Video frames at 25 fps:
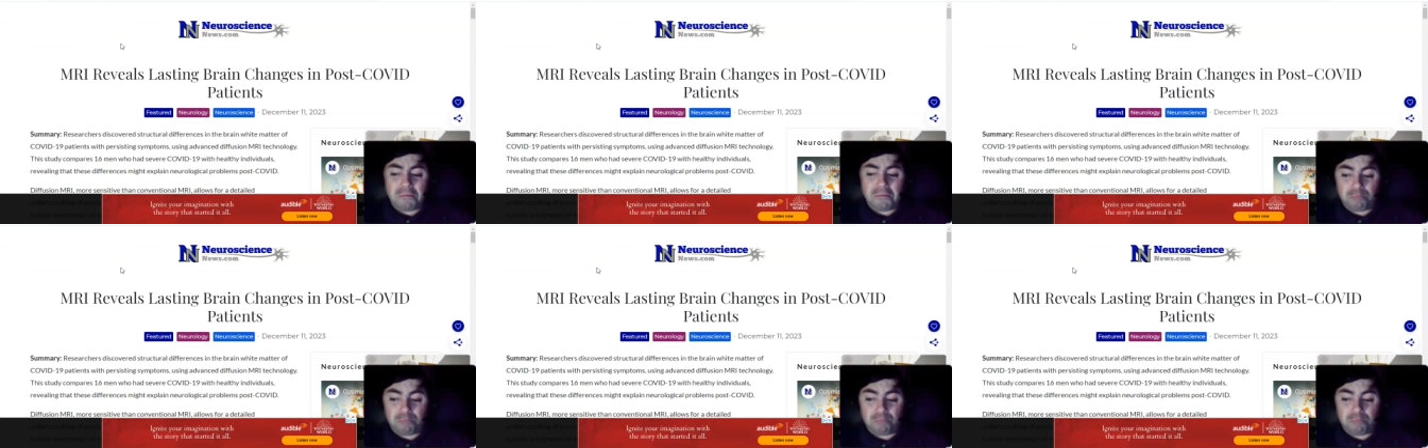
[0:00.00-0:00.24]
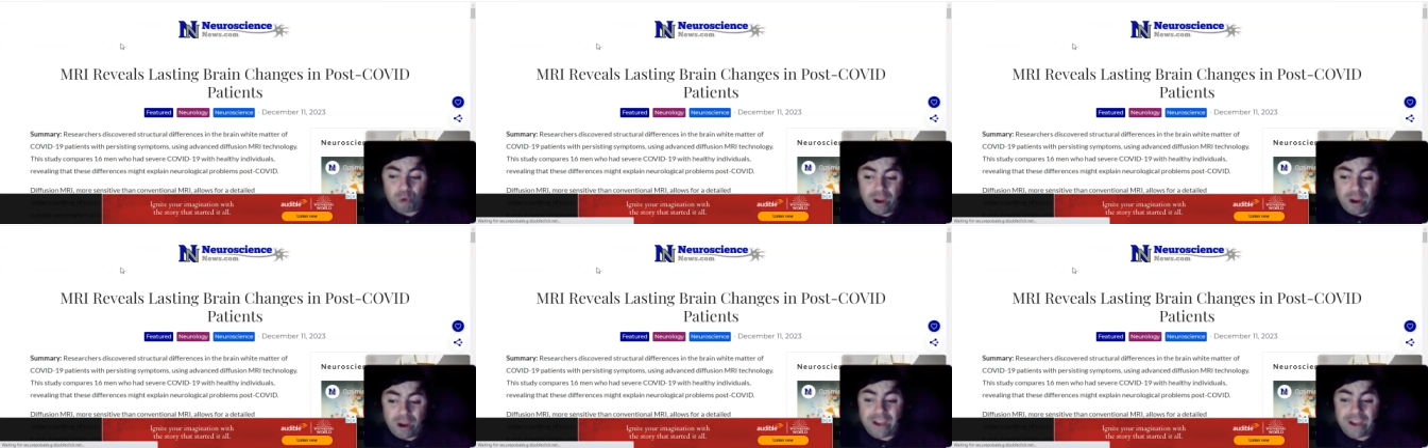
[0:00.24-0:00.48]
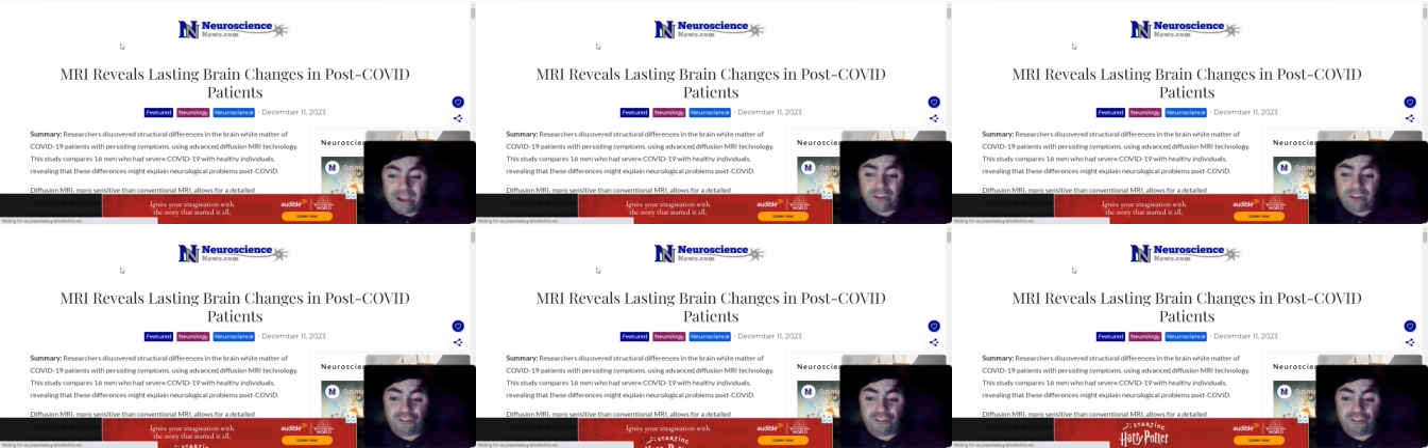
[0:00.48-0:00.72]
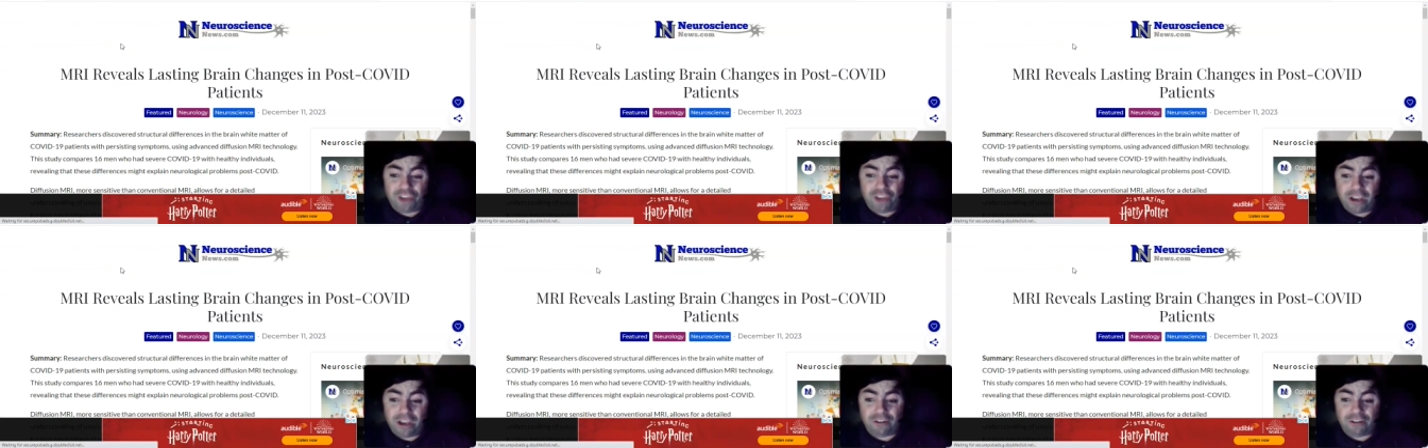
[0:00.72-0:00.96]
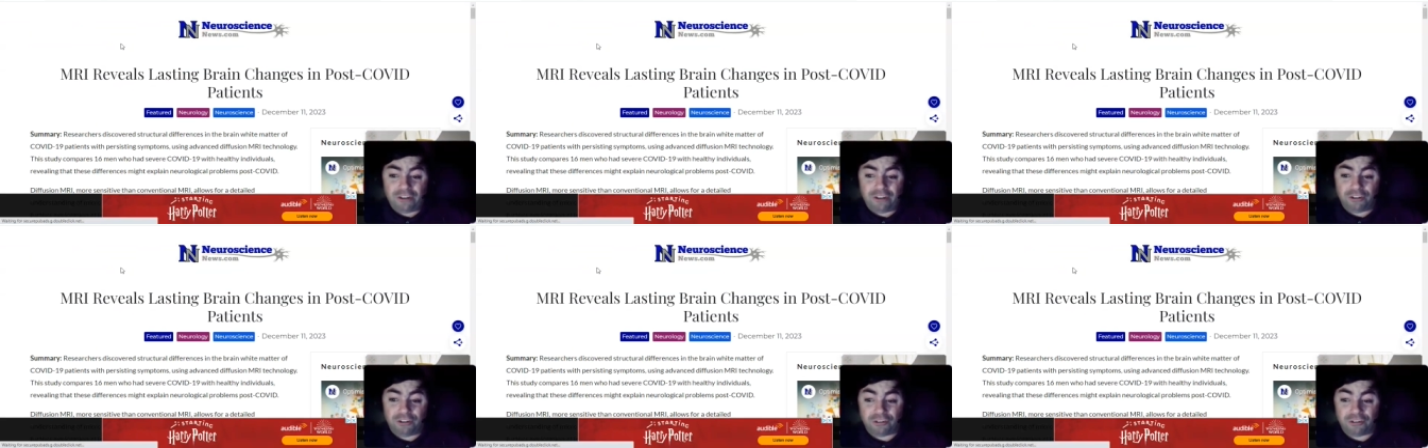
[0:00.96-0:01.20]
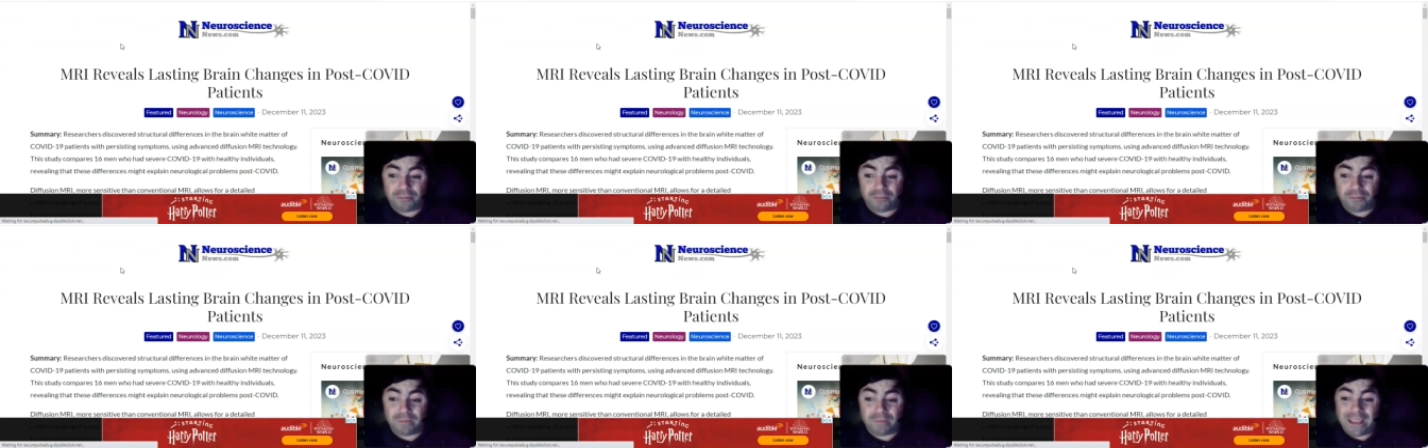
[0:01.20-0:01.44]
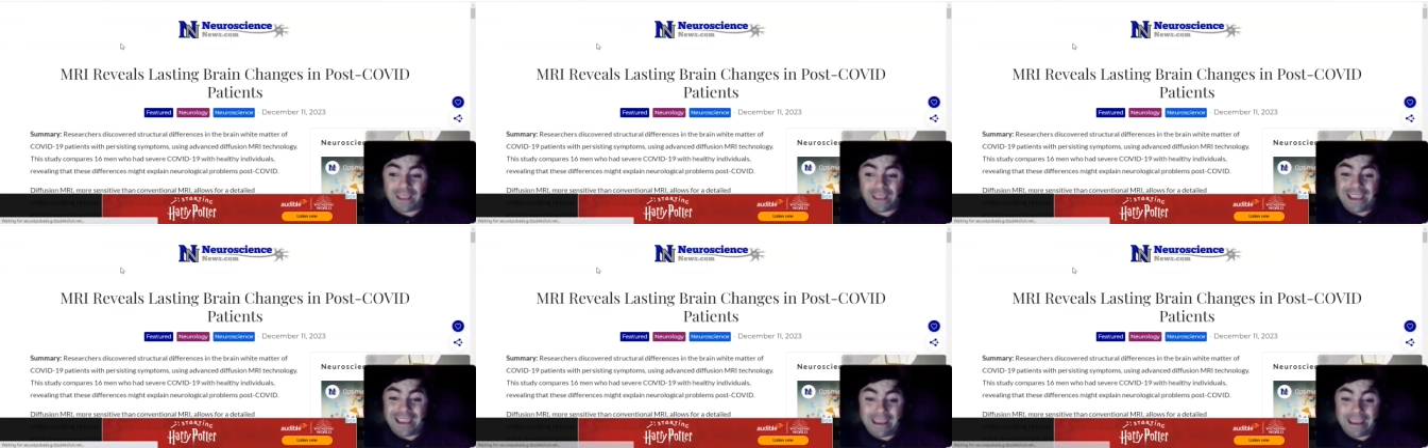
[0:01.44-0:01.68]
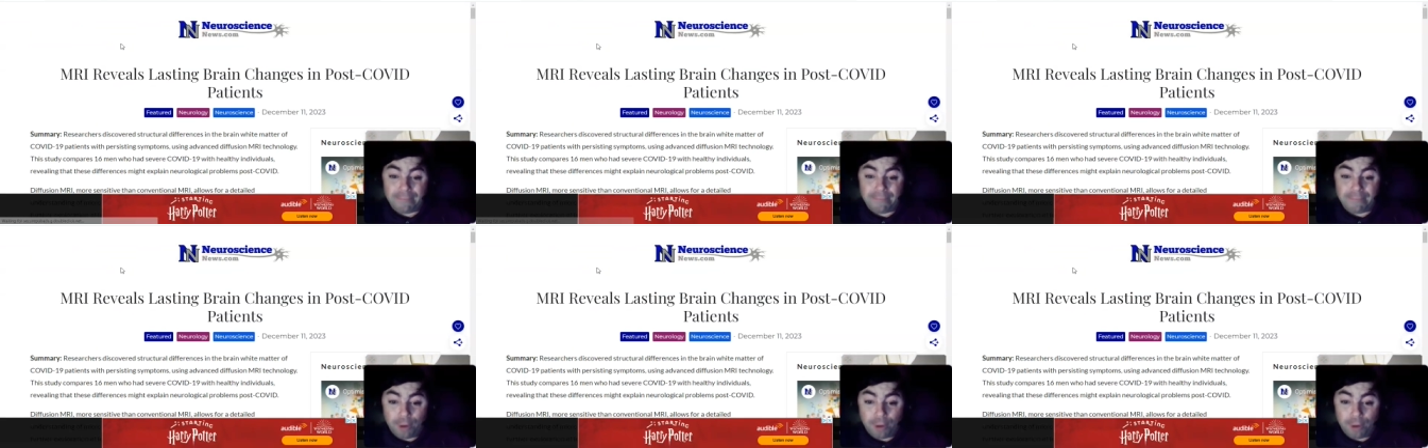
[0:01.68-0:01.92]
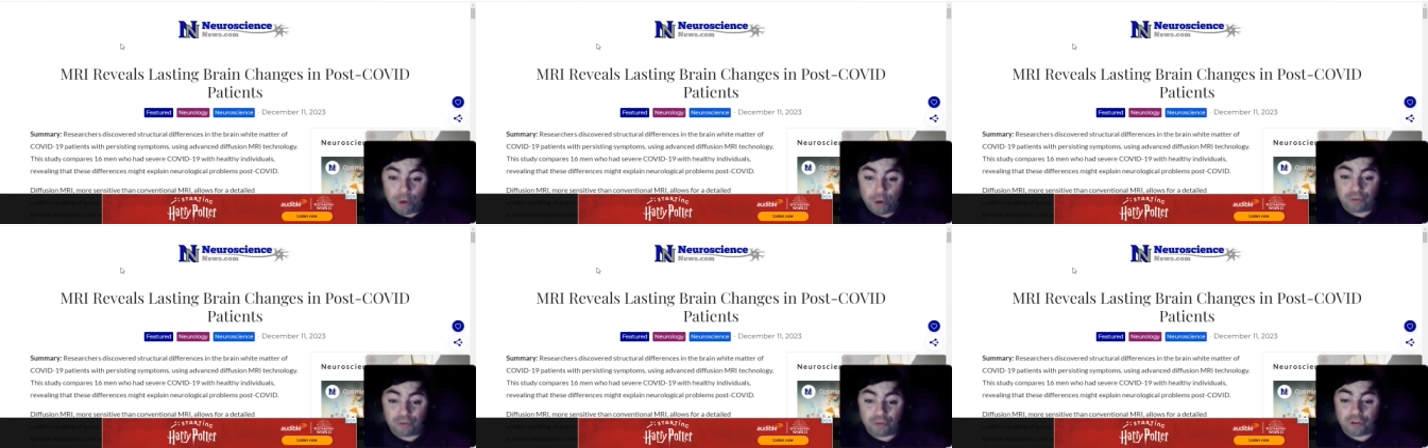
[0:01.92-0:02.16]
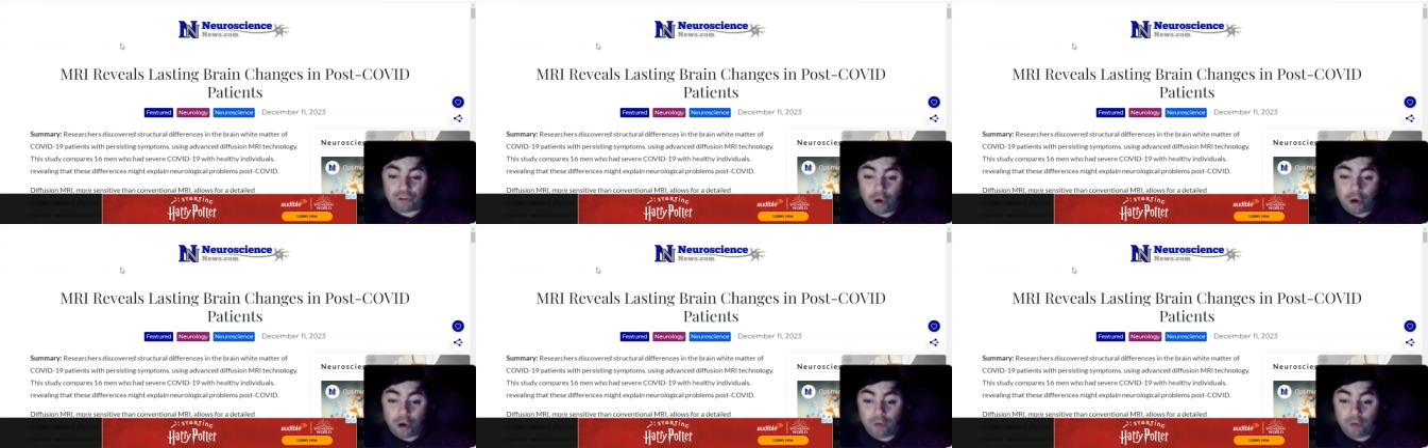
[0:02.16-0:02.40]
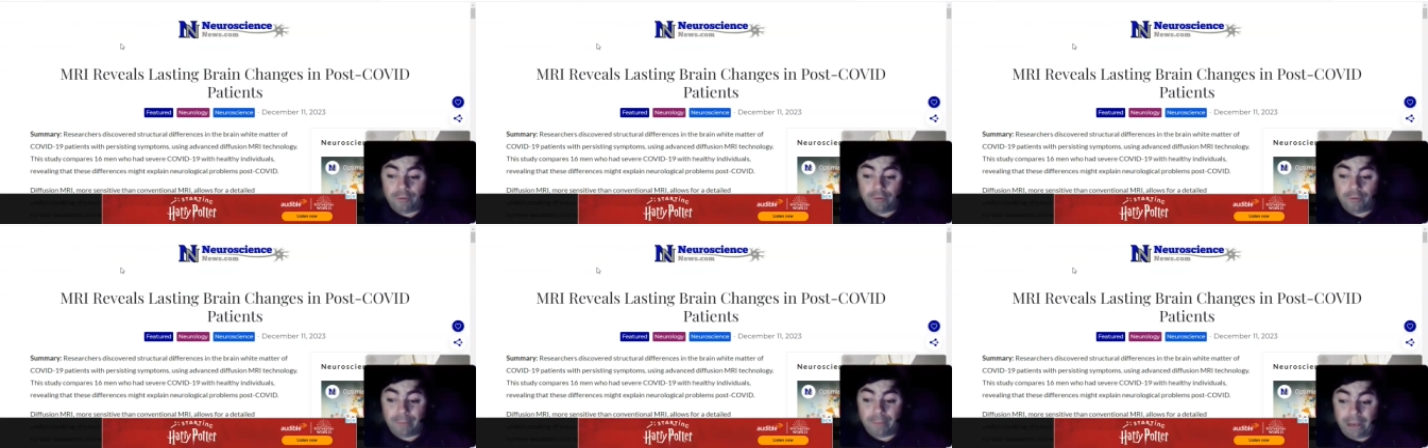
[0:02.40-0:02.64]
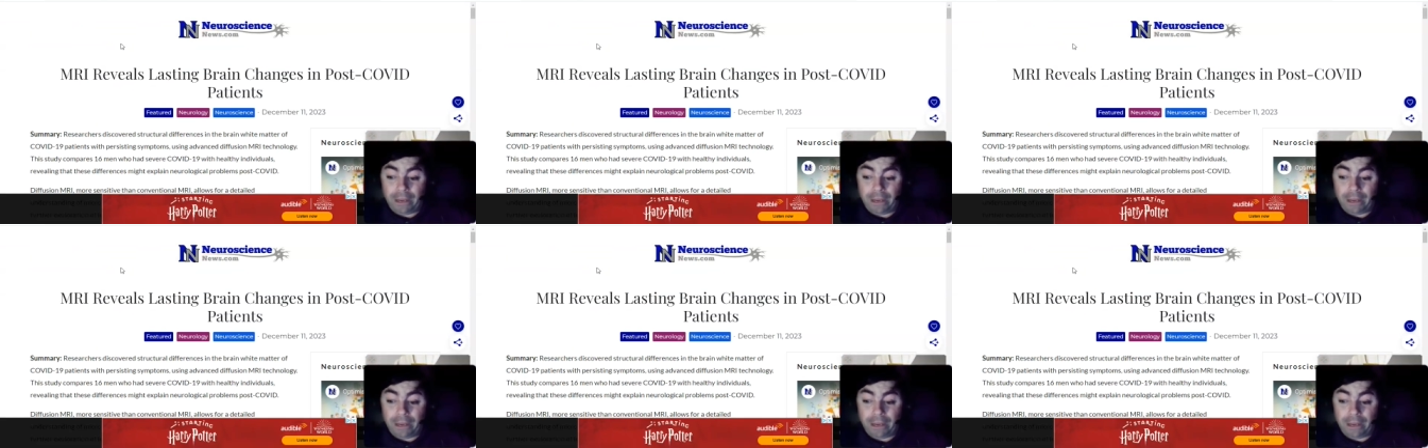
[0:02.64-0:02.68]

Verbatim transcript: brain changes in post-COVID